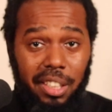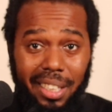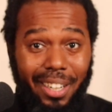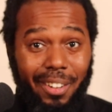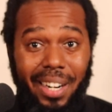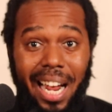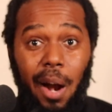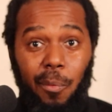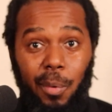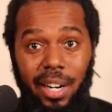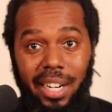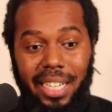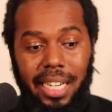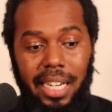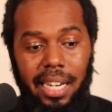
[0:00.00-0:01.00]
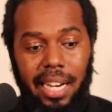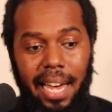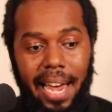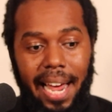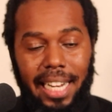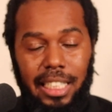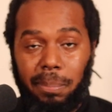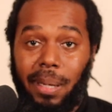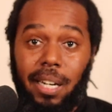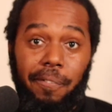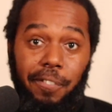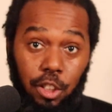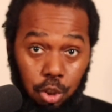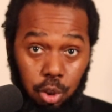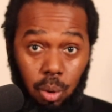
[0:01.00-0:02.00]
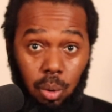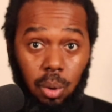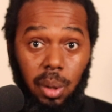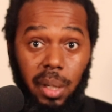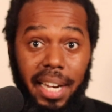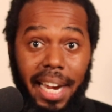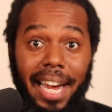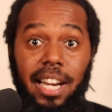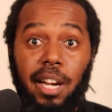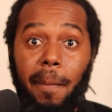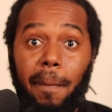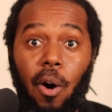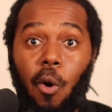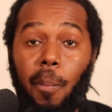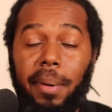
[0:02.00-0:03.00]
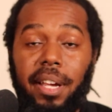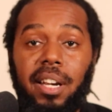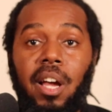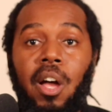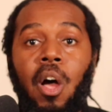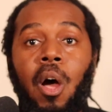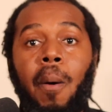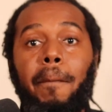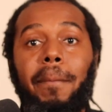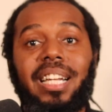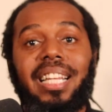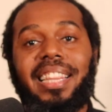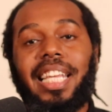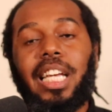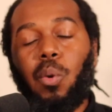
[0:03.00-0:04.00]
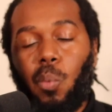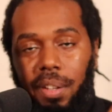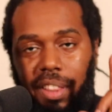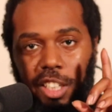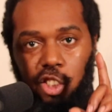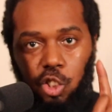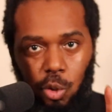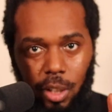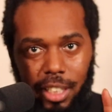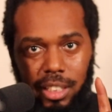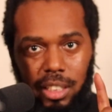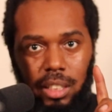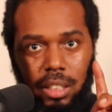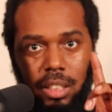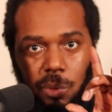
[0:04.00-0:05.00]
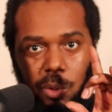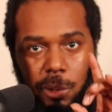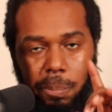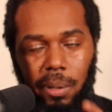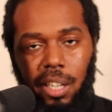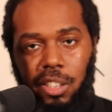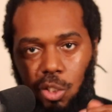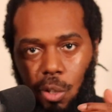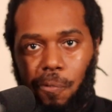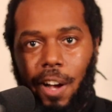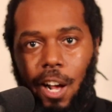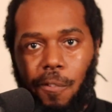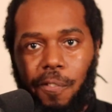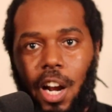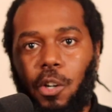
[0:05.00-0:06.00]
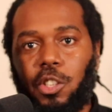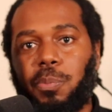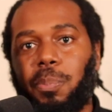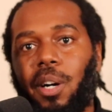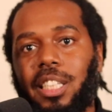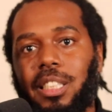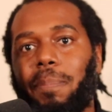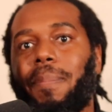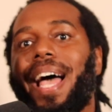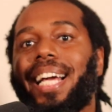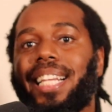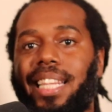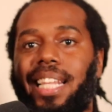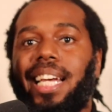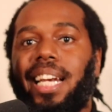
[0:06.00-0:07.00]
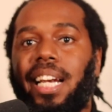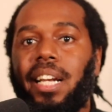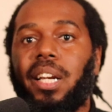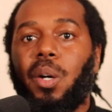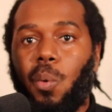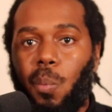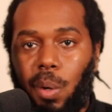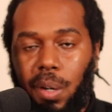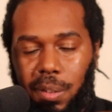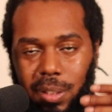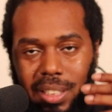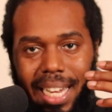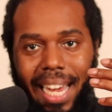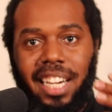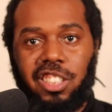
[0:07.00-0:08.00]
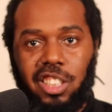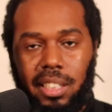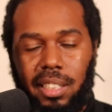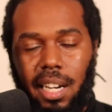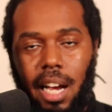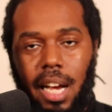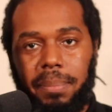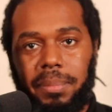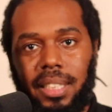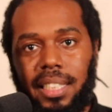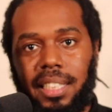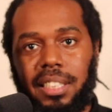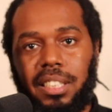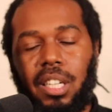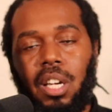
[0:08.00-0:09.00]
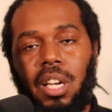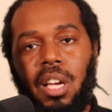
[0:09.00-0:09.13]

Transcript: they're not really as beneficial in the moment. But the thing with the stress response or fight or flight response back then, when there was ancient times, is